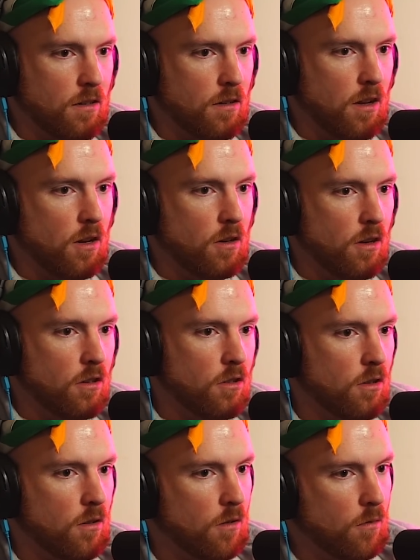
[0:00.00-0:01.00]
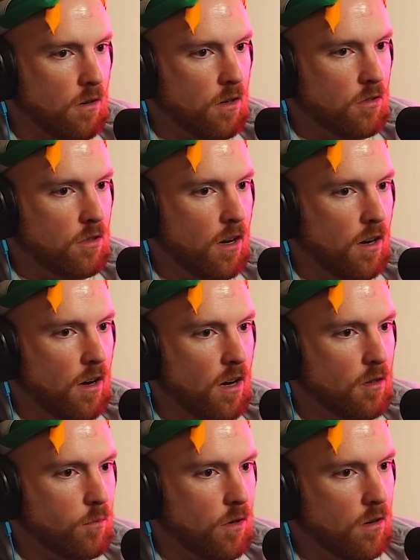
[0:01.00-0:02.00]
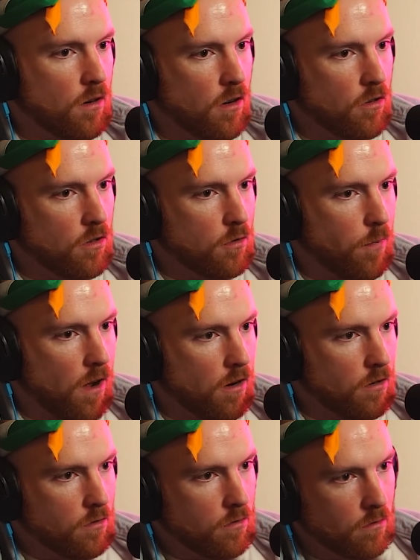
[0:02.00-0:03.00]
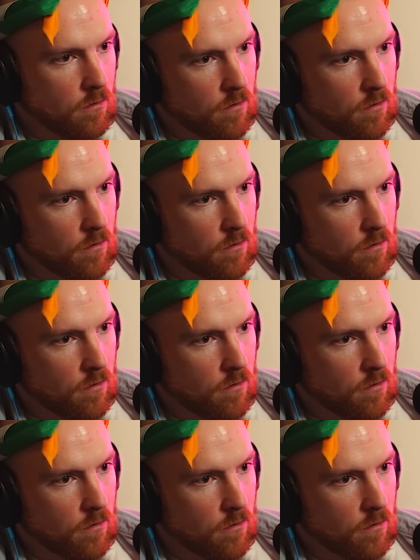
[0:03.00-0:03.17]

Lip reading: ninja teenage mutant ninja spiders.